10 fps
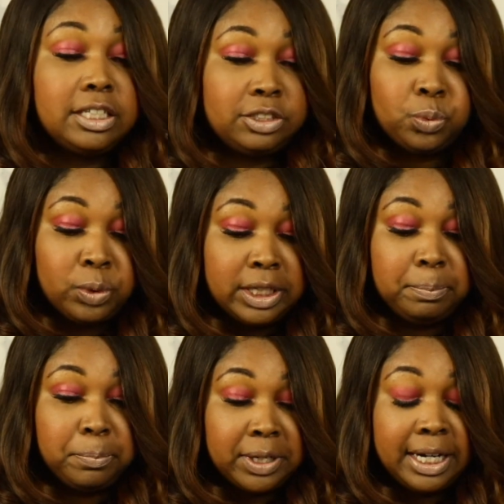It's really
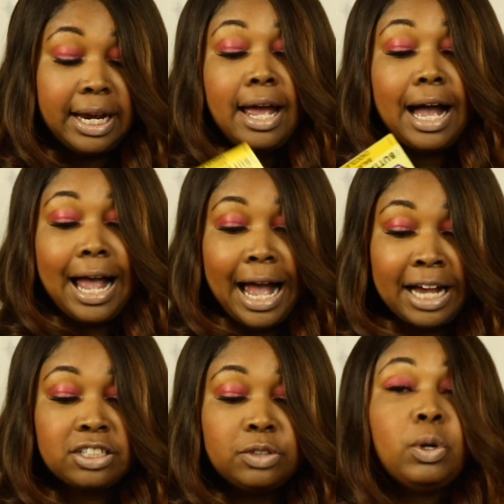pretty. I
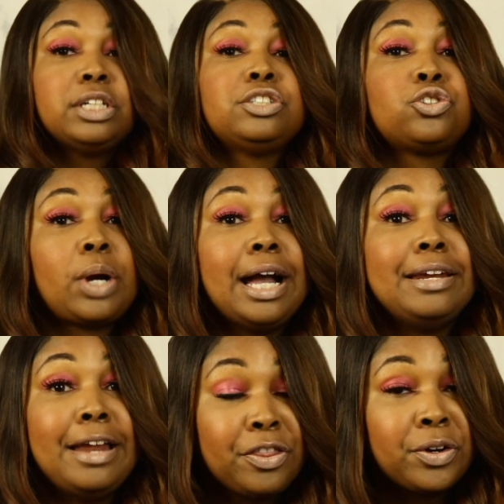actually wanted to try
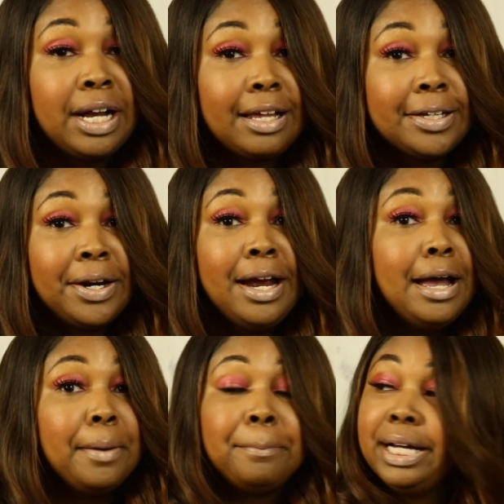another color,
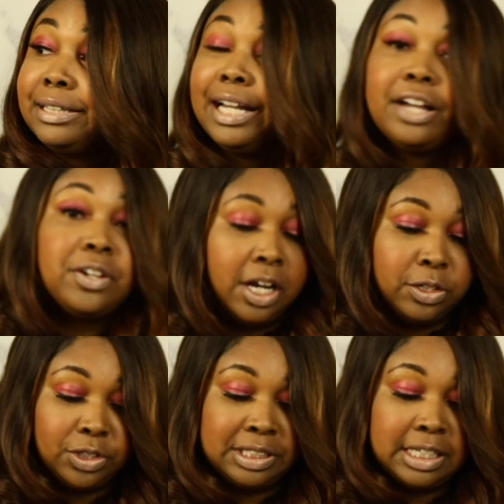but the other
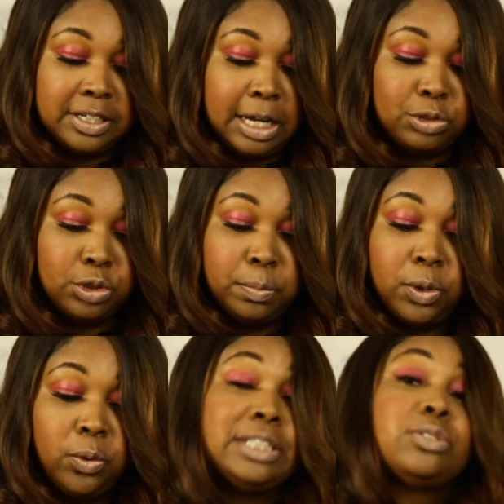colors are selling out super quick.